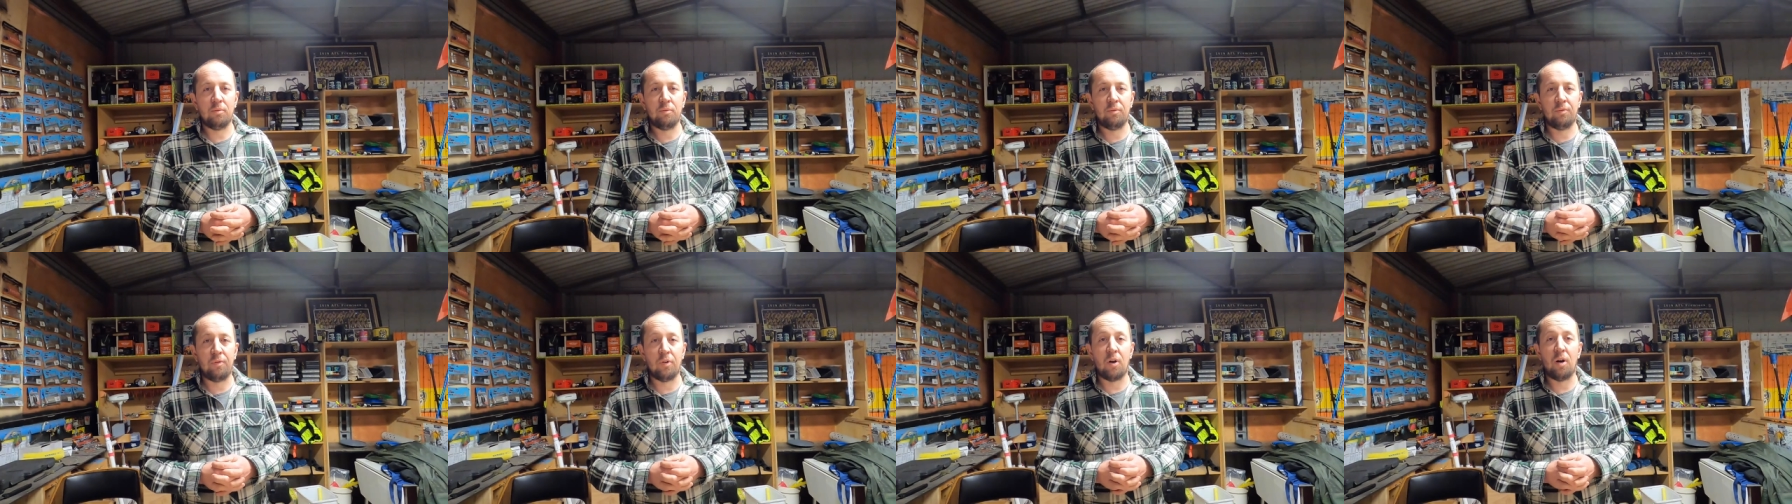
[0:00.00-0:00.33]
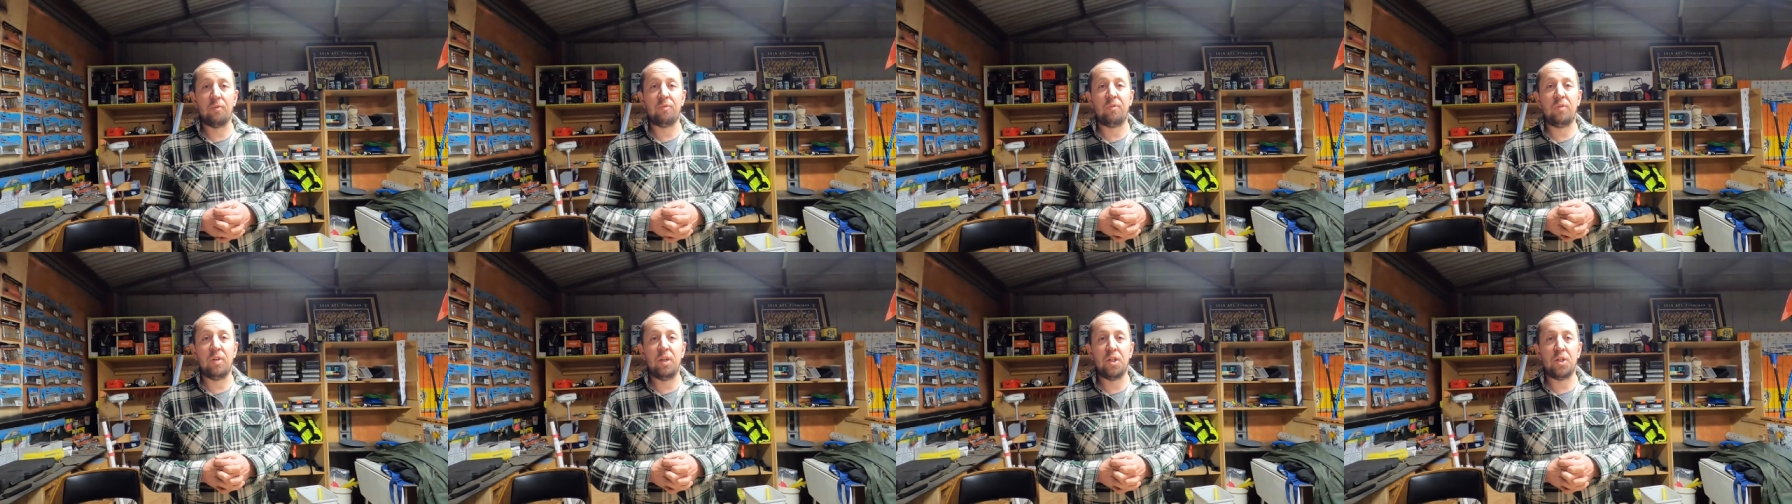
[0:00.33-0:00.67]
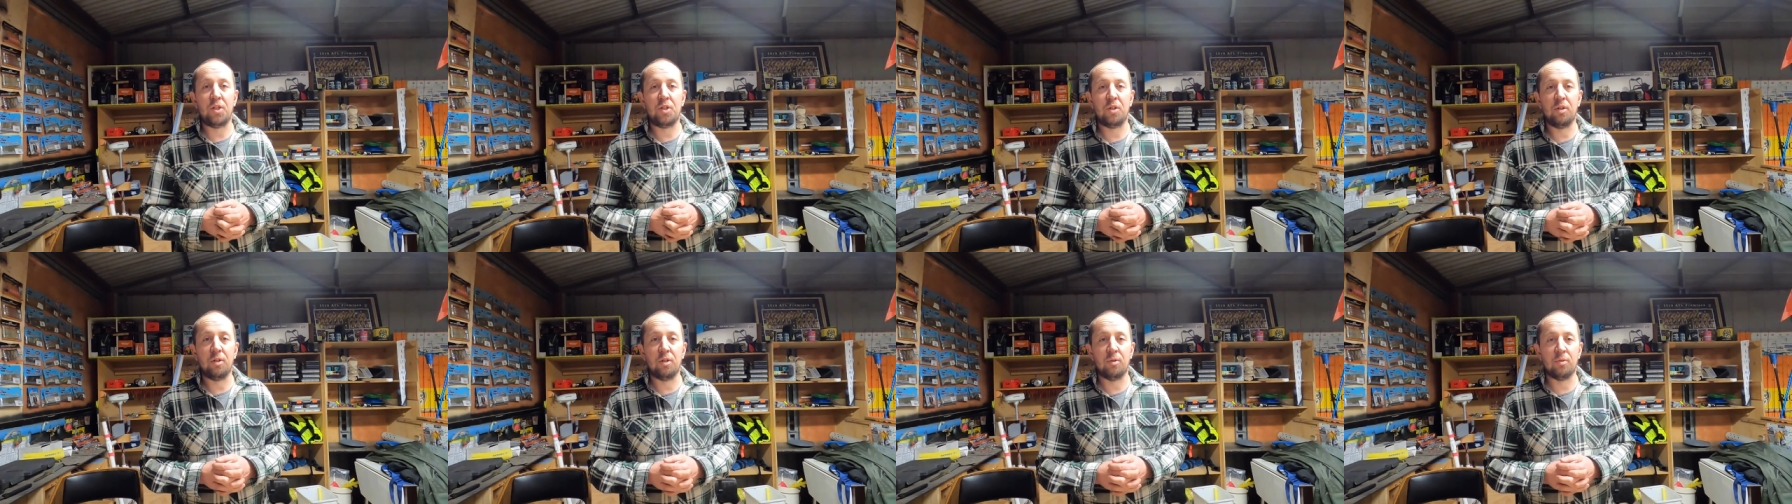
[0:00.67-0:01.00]
5
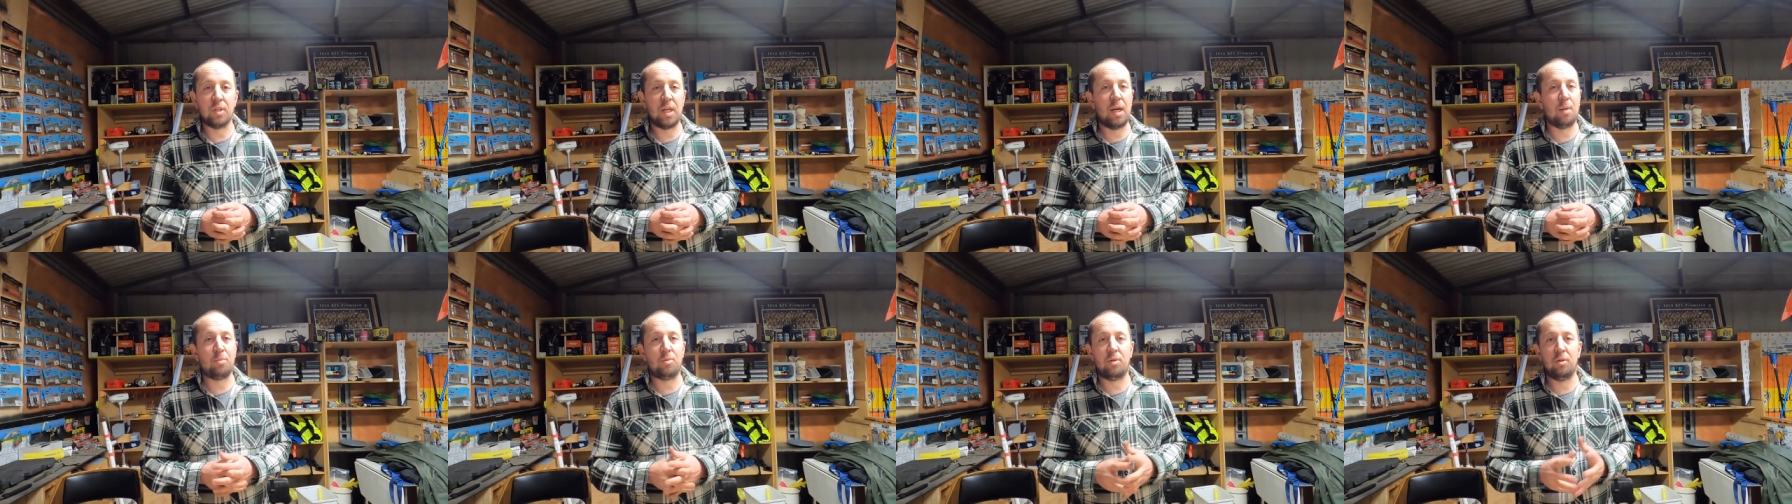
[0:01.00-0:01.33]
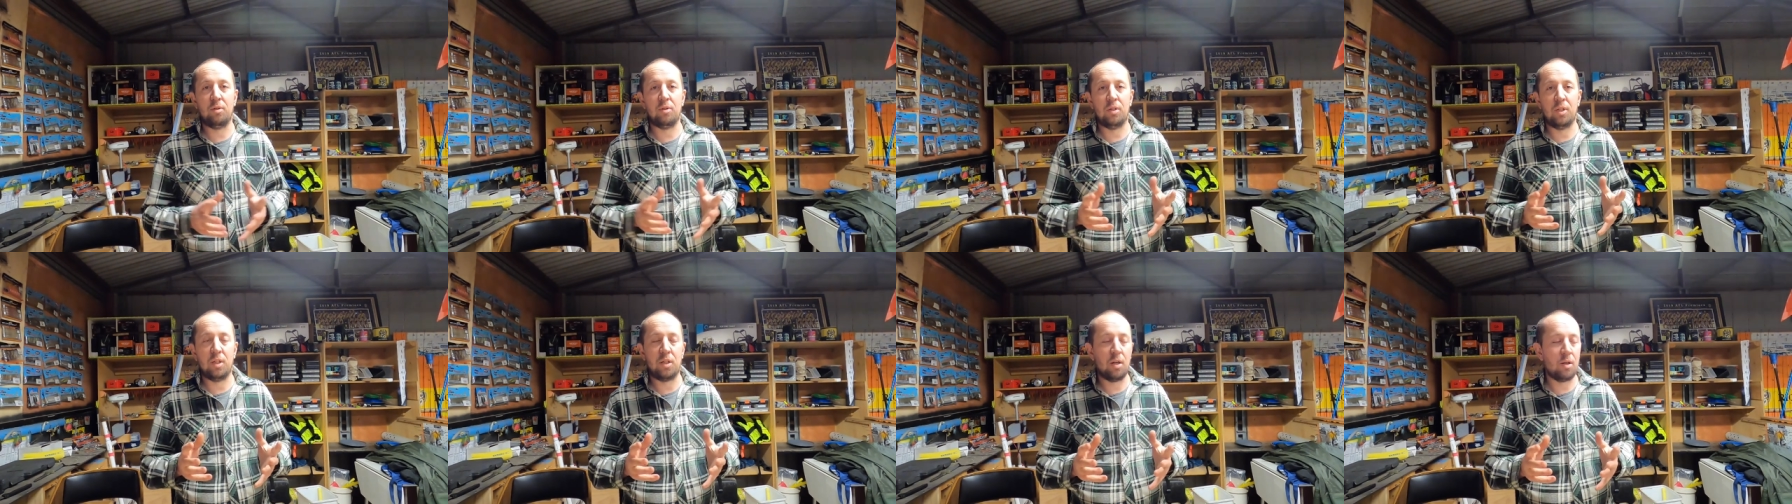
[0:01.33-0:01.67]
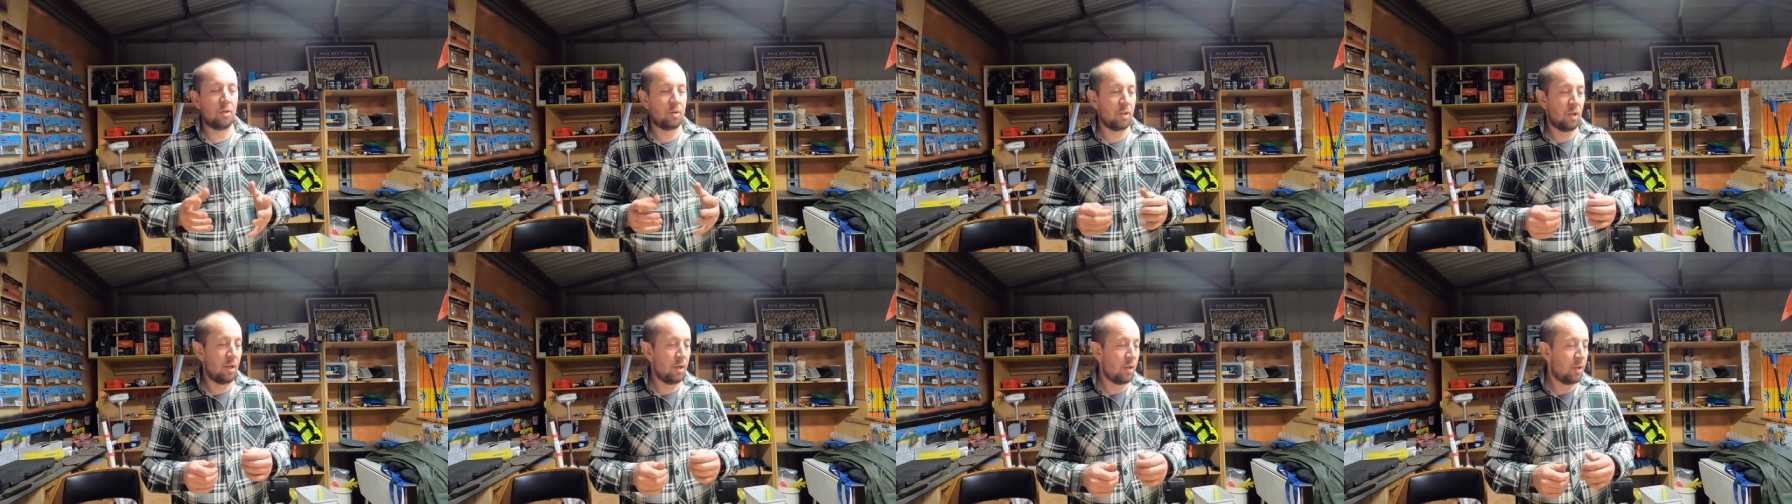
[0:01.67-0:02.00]
fish. I was absolutely
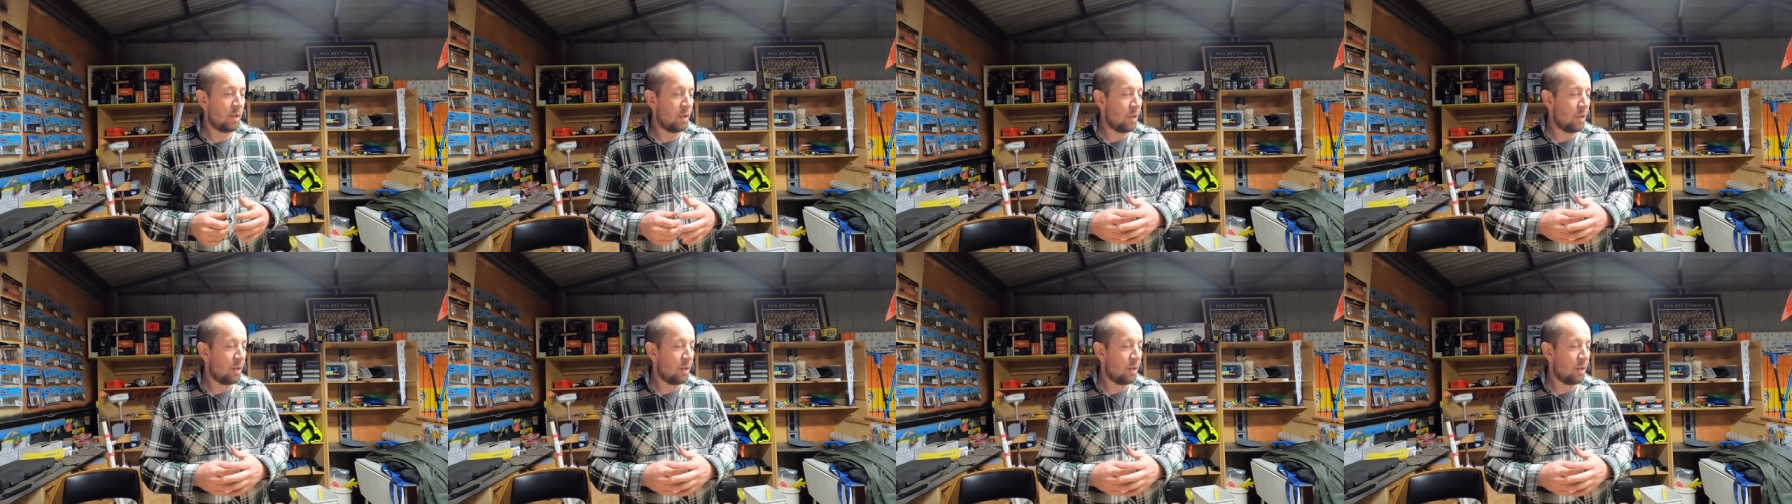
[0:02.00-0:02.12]
stoked.